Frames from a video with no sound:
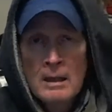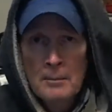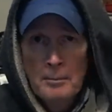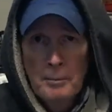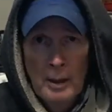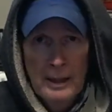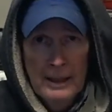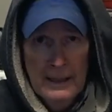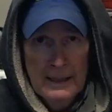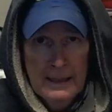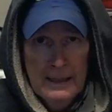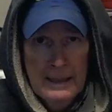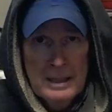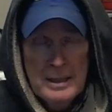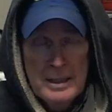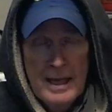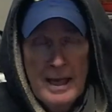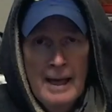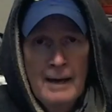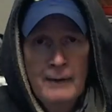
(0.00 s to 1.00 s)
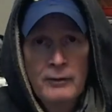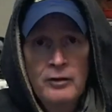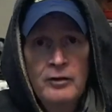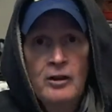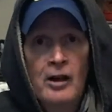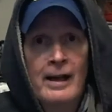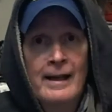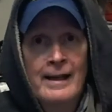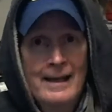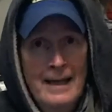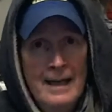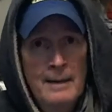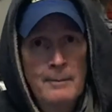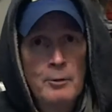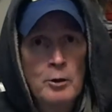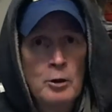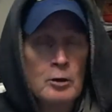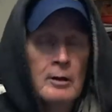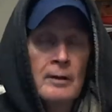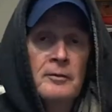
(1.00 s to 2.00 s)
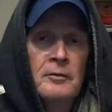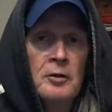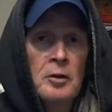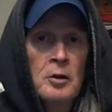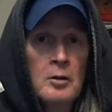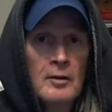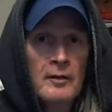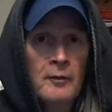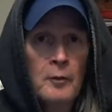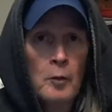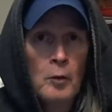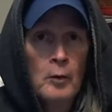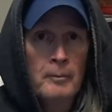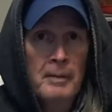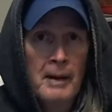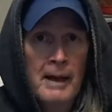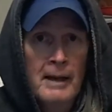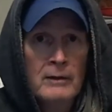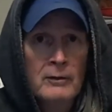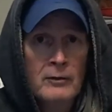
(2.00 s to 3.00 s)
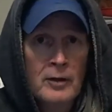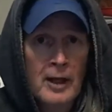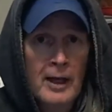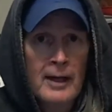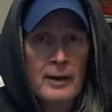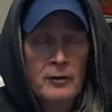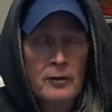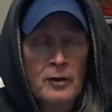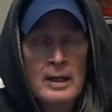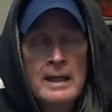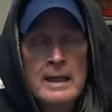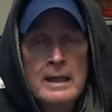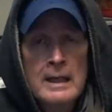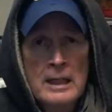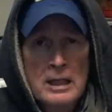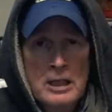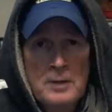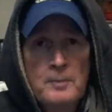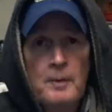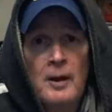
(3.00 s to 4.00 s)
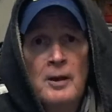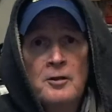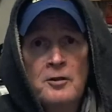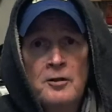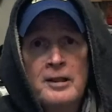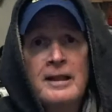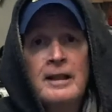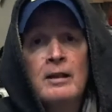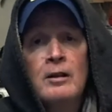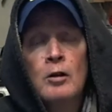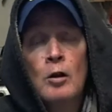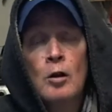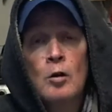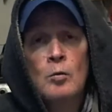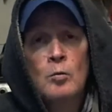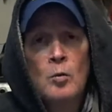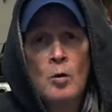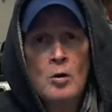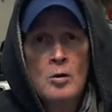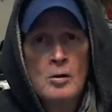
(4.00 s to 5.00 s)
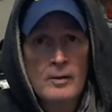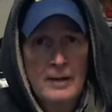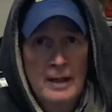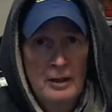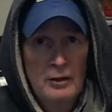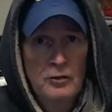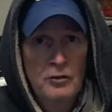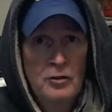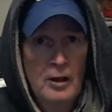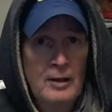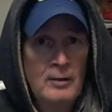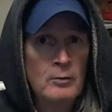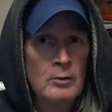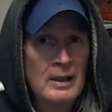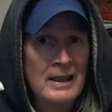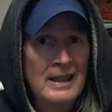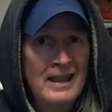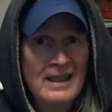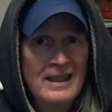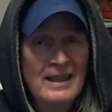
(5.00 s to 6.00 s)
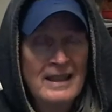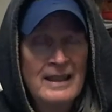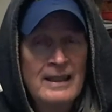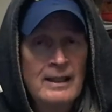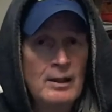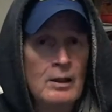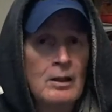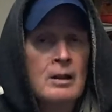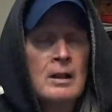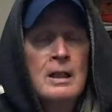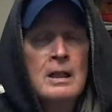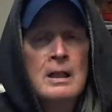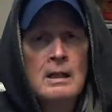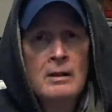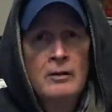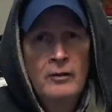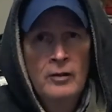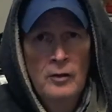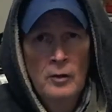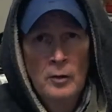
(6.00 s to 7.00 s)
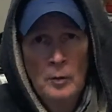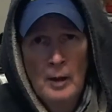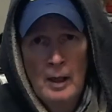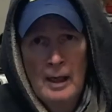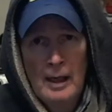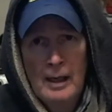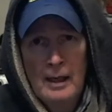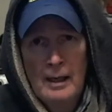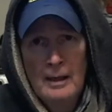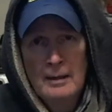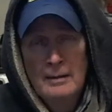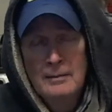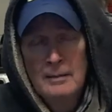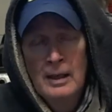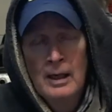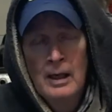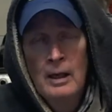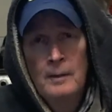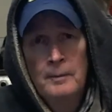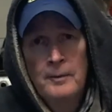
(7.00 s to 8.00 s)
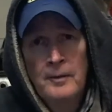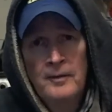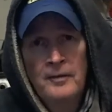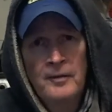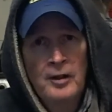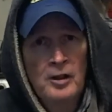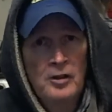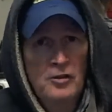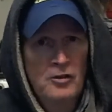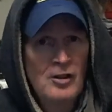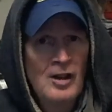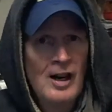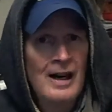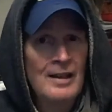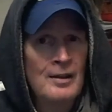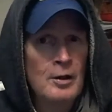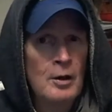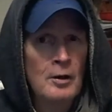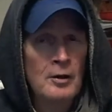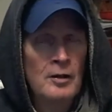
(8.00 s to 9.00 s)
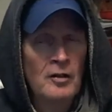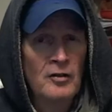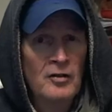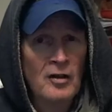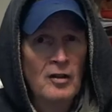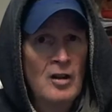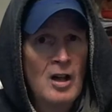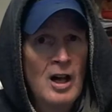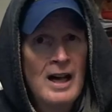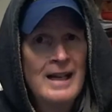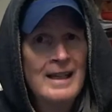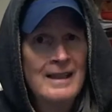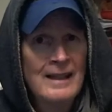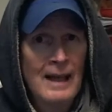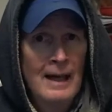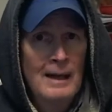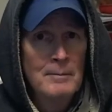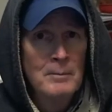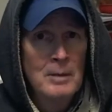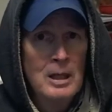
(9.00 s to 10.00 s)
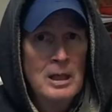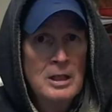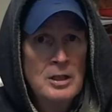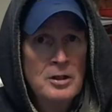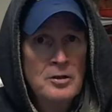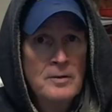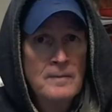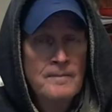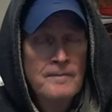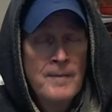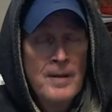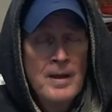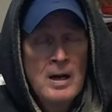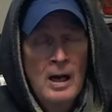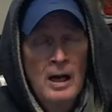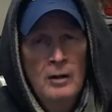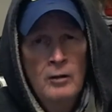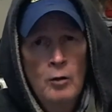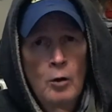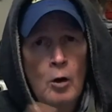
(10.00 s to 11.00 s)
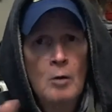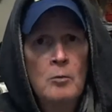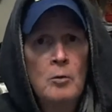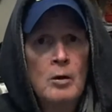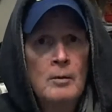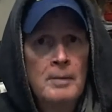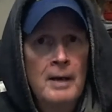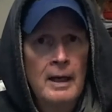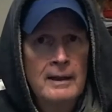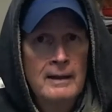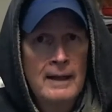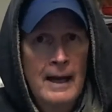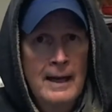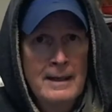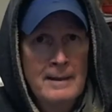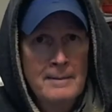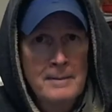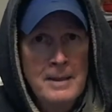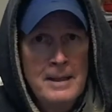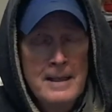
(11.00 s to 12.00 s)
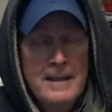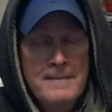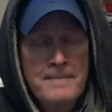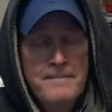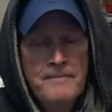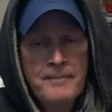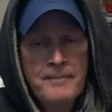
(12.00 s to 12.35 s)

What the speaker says: but it needs to have a diameter of 2 to 4 pound test, especially in cold water that's generally clear, to help the fish not notice the line that much. I'll talk more about that in a minute.